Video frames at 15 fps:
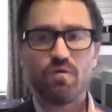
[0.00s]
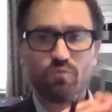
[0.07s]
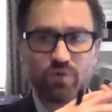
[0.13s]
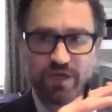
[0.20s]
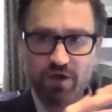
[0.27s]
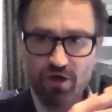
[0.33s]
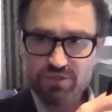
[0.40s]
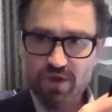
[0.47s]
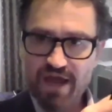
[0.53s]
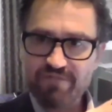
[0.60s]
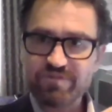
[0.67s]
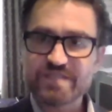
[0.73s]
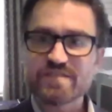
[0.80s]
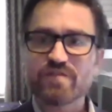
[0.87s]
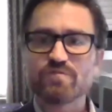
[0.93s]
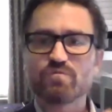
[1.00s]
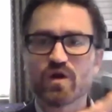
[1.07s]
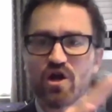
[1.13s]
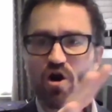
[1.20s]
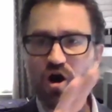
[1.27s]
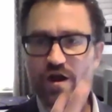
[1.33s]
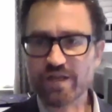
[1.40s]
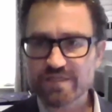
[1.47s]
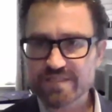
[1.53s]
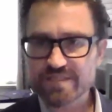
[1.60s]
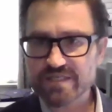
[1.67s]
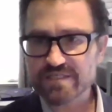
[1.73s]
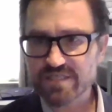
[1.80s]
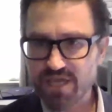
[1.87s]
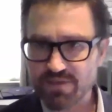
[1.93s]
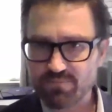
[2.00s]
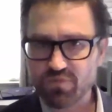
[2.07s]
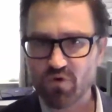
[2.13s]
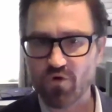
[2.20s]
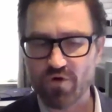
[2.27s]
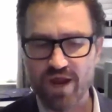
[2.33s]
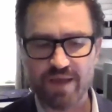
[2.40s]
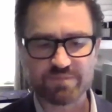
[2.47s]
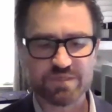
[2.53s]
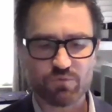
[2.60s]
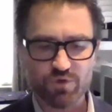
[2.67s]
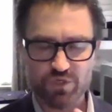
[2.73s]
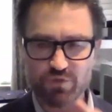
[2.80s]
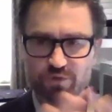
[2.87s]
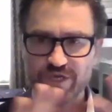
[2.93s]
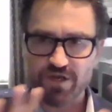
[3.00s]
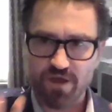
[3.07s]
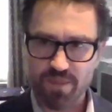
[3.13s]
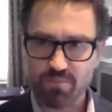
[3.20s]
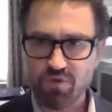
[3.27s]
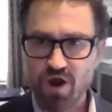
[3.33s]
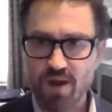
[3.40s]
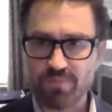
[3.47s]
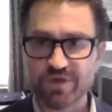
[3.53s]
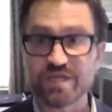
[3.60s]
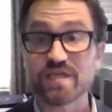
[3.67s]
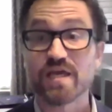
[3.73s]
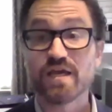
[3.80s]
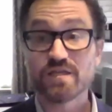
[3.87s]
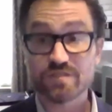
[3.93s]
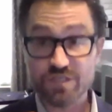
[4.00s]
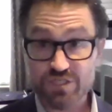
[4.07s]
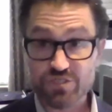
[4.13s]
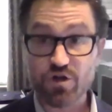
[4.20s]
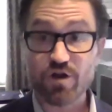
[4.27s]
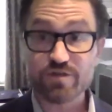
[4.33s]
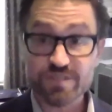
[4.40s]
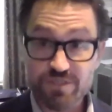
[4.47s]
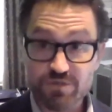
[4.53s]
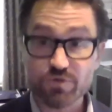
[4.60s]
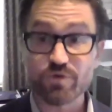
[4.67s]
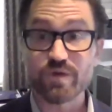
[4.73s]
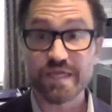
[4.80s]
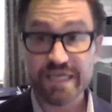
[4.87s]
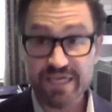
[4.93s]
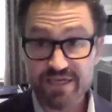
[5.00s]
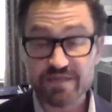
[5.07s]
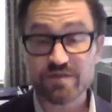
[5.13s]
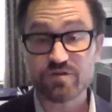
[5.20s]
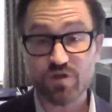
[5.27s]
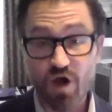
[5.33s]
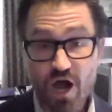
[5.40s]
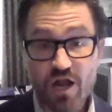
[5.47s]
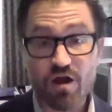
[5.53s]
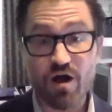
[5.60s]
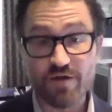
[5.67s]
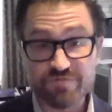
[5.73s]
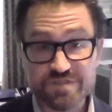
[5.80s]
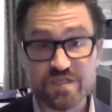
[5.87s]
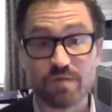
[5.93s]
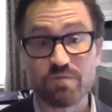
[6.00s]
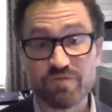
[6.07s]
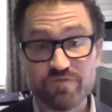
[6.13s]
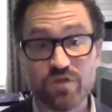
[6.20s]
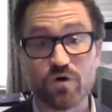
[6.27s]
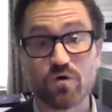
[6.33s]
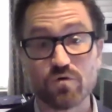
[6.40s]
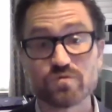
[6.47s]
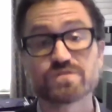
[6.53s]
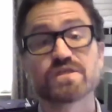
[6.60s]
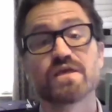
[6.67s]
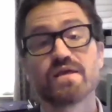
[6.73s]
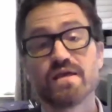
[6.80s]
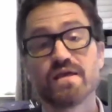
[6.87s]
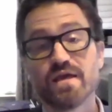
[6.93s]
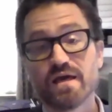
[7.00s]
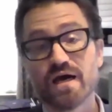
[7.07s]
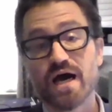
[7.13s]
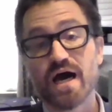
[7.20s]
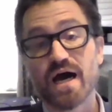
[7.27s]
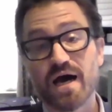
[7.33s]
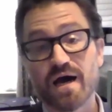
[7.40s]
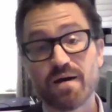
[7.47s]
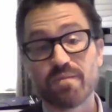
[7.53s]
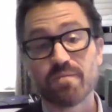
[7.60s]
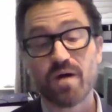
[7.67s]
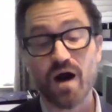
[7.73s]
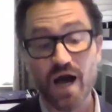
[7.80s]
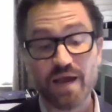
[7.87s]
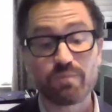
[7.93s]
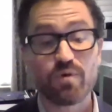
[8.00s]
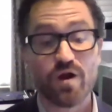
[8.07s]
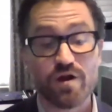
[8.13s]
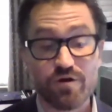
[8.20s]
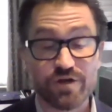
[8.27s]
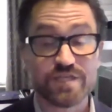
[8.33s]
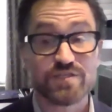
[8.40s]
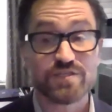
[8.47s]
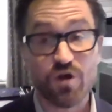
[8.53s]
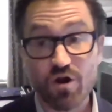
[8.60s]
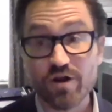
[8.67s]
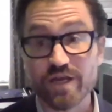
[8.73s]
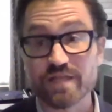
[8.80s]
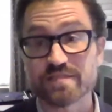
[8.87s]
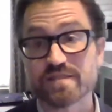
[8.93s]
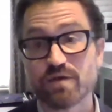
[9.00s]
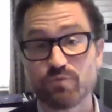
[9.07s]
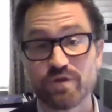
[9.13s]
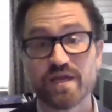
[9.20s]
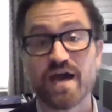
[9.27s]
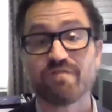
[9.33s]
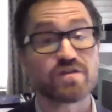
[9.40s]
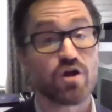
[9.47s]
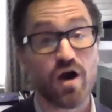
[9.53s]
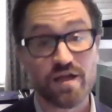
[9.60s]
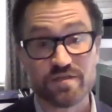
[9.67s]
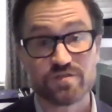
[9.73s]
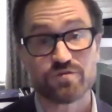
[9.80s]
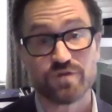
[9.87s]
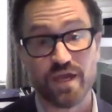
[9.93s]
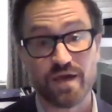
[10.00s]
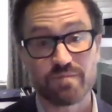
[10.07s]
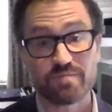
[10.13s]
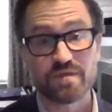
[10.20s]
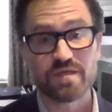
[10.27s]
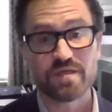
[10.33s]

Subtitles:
We also have these other reconnaissance type programs that we're doing on the property to start to knock off some of those high priority targets that we haven't gotten to yet.